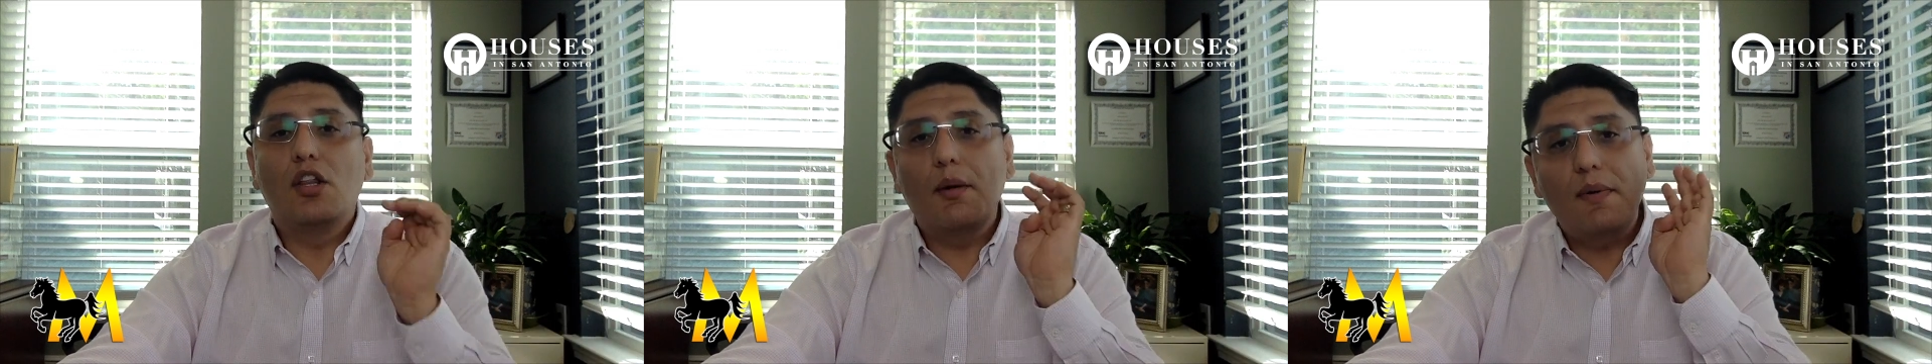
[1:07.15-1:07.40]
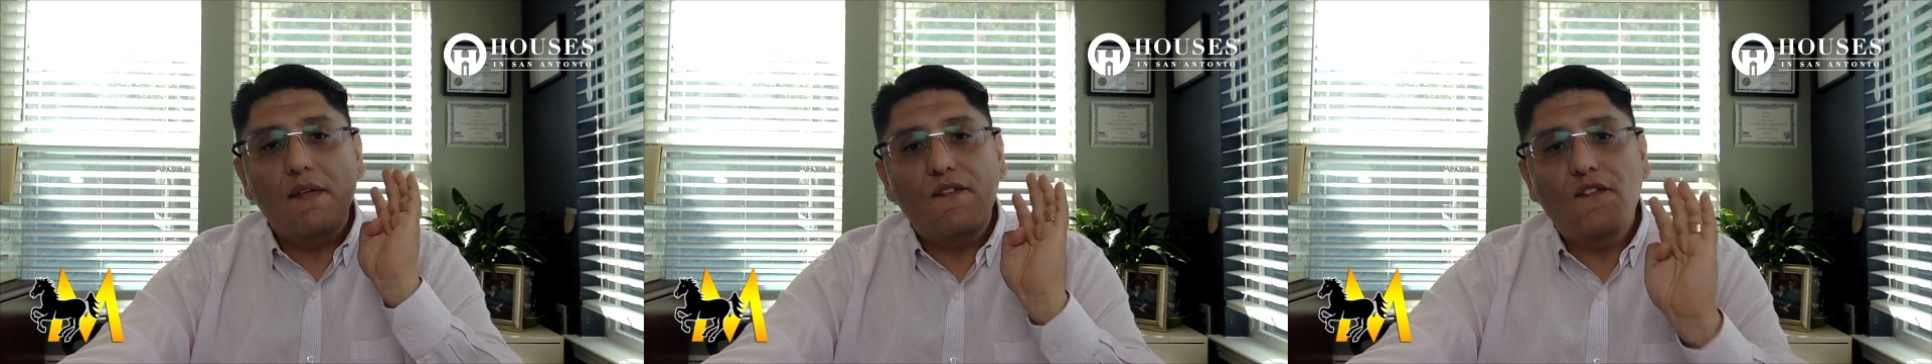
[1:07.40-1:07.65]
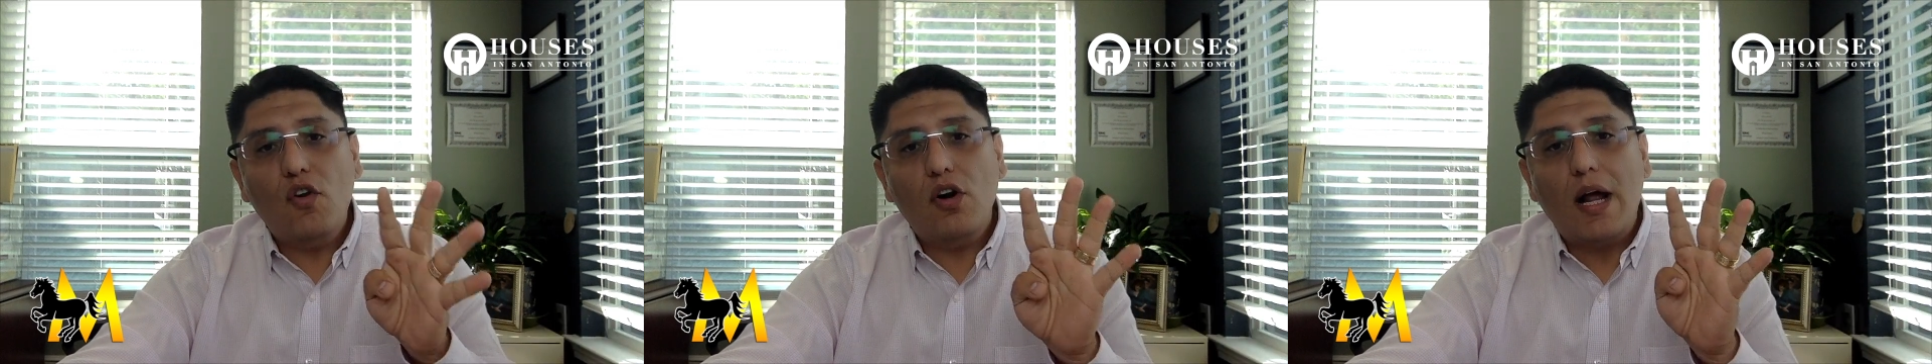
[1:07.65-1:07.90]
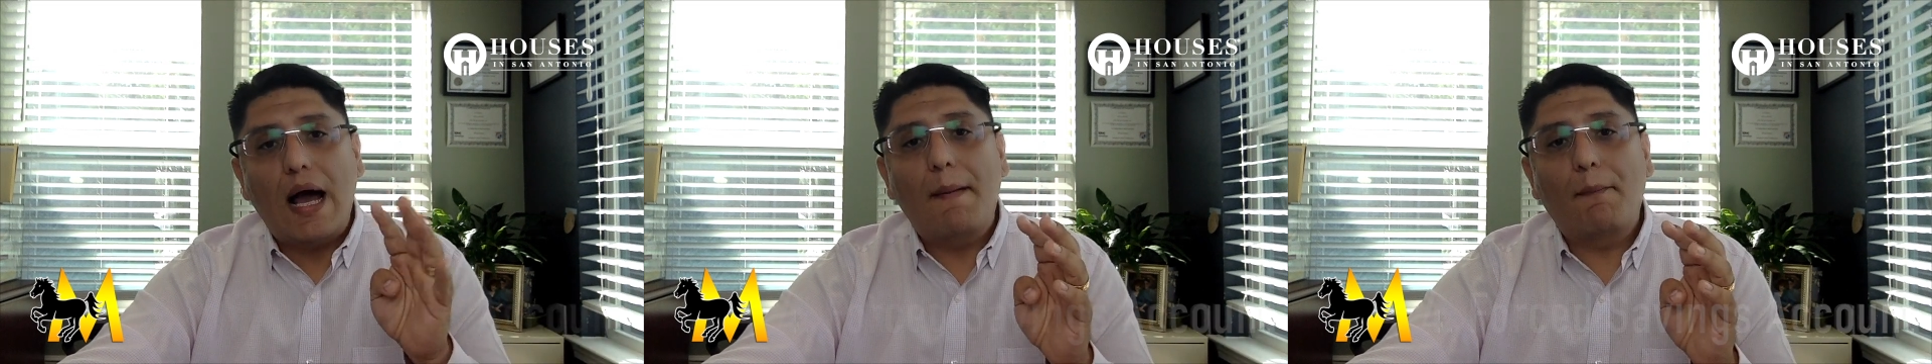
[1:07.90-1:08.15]
Number
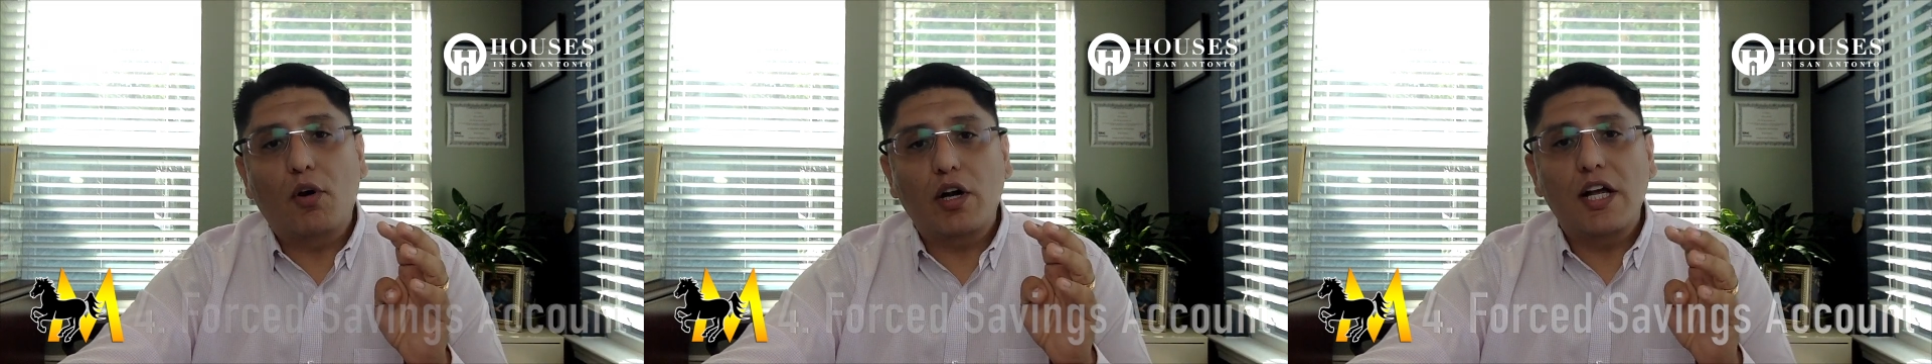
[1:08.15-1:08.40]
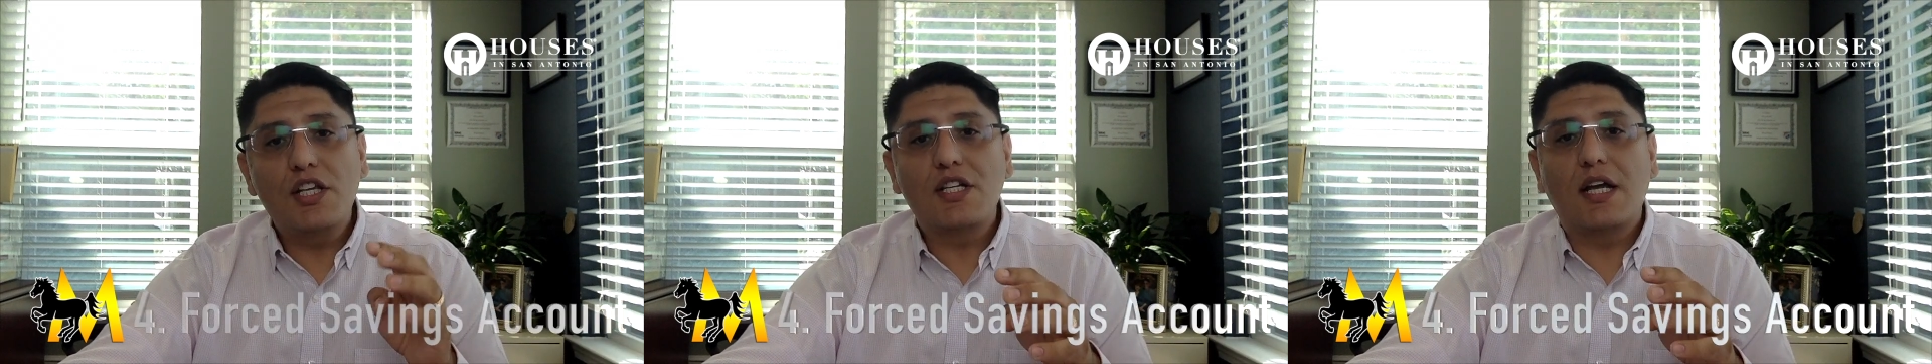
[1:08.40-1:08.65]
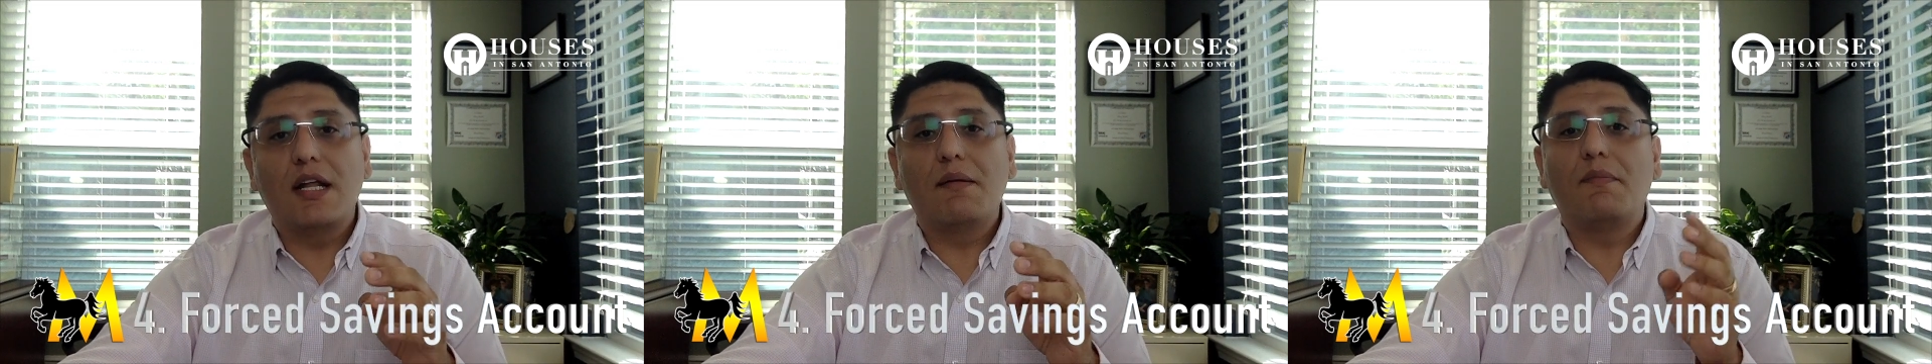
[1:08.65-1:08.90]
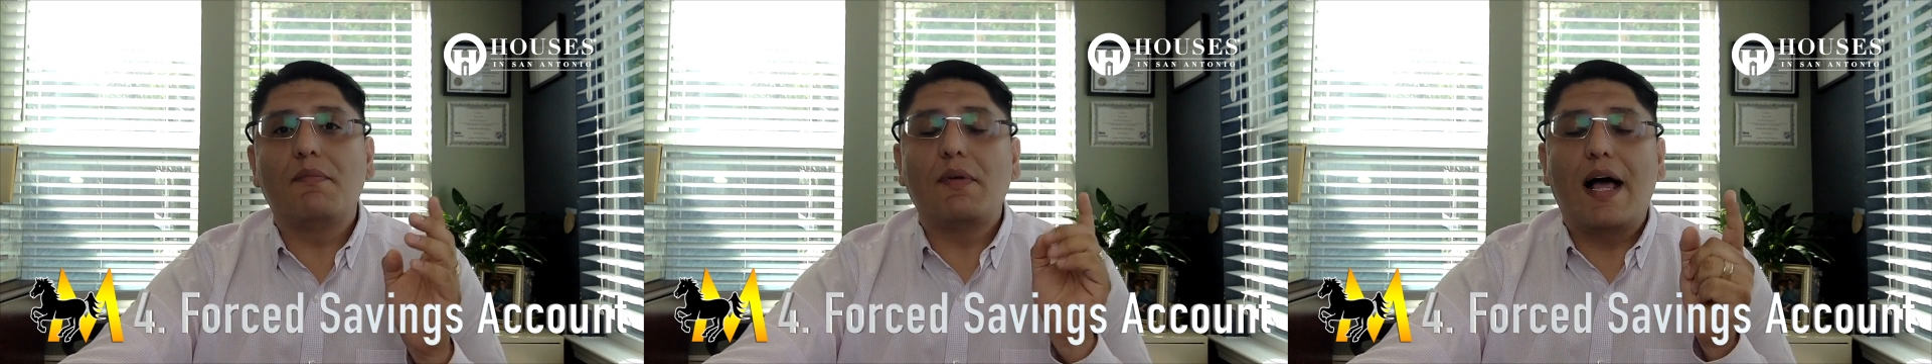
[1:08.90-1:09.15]
four, a mortgage
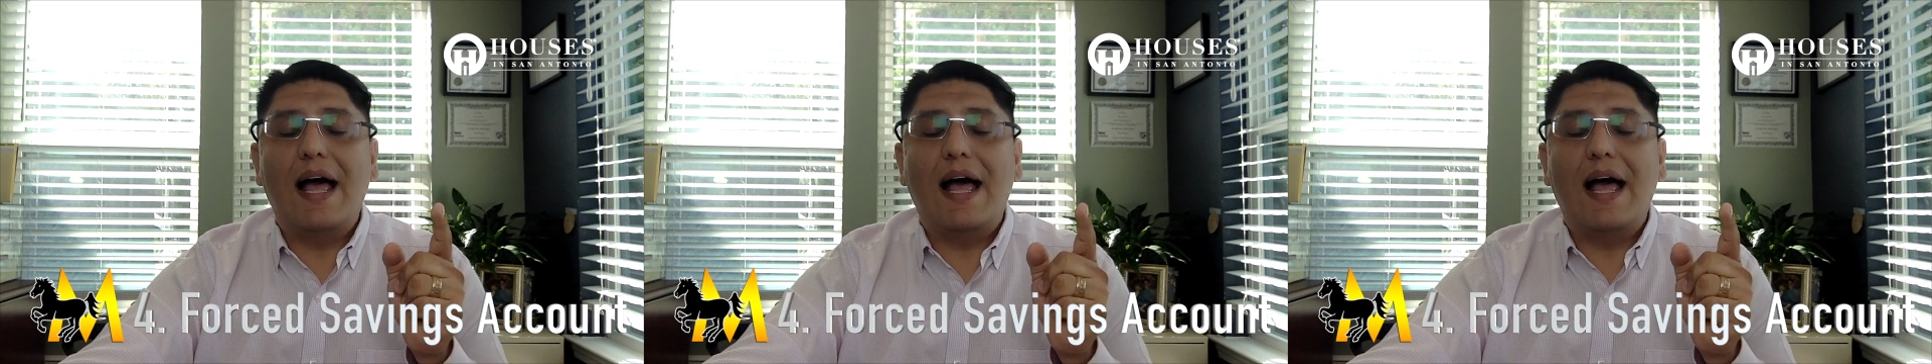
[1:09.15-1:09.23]
can